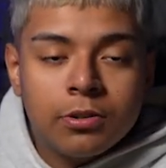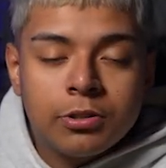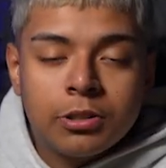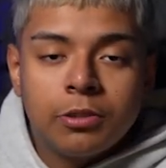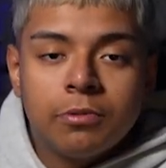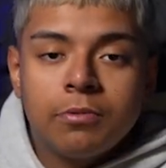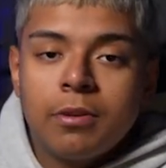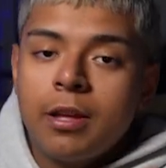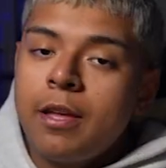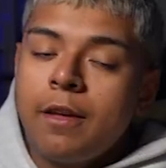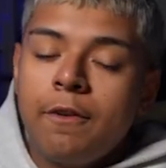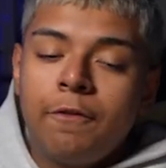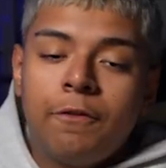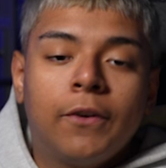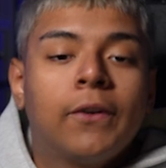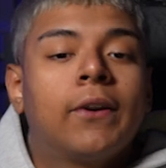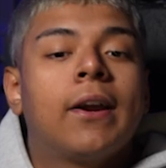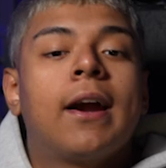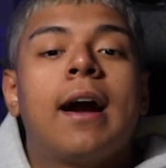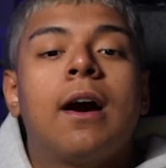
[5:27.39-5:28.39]
So
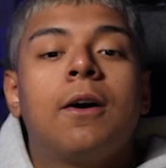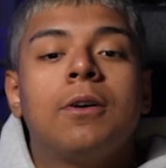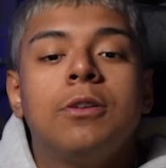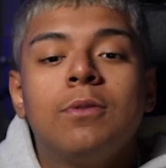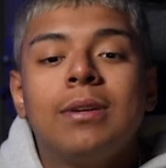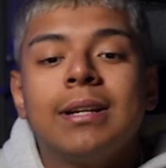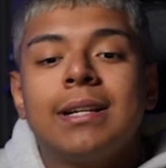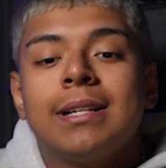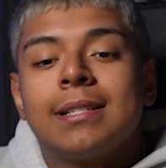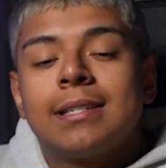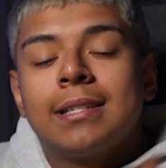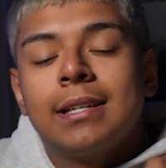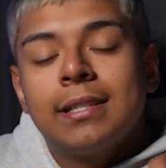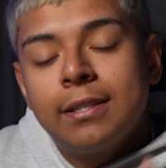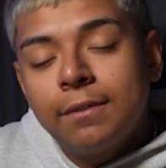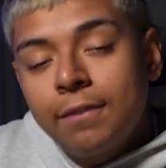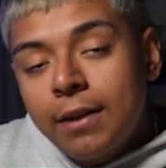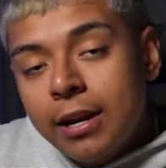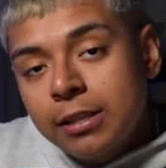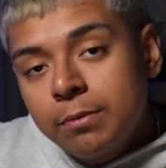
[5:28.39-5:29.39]
figure out how you can
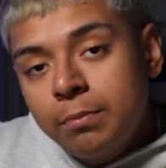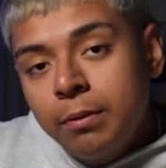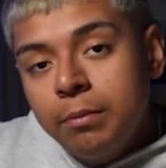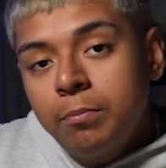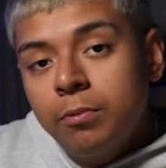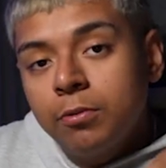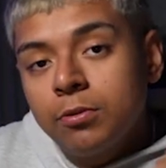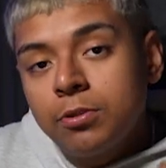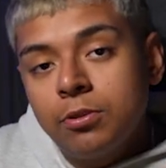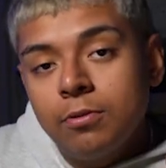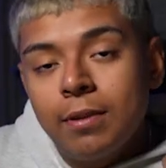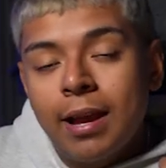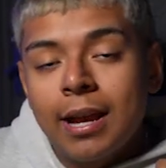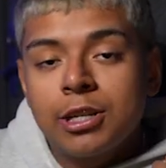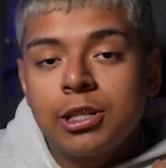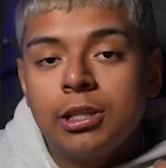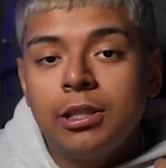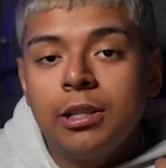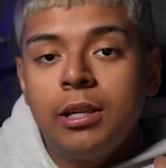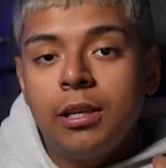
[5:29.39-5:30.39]
incentivize people to
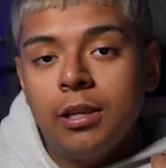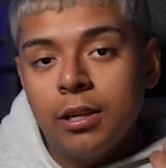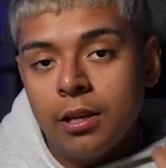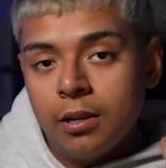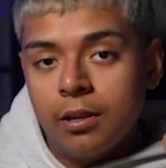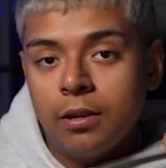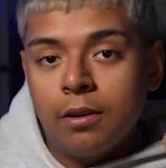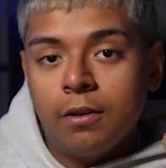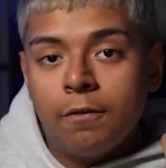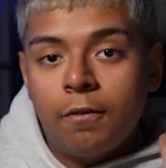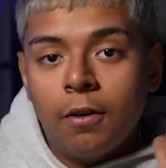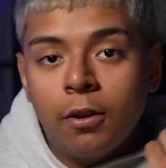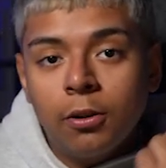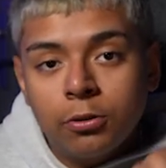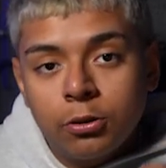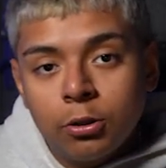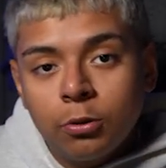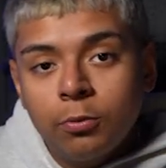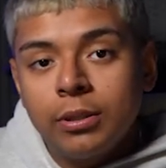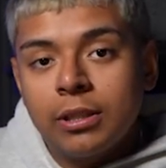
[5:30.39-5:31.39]
actually follow
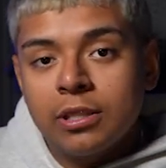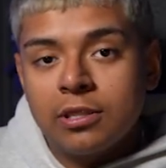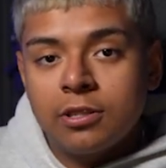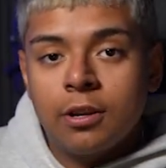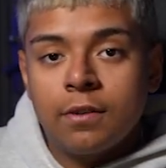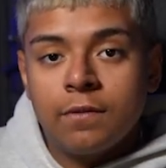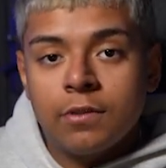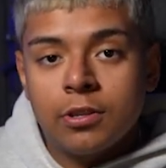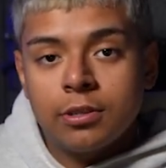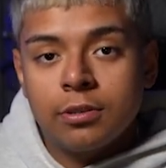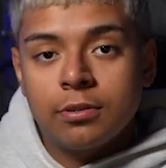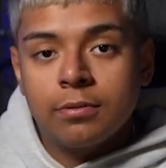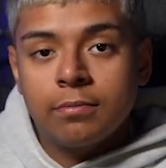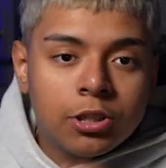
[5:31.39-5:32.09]
through with the service.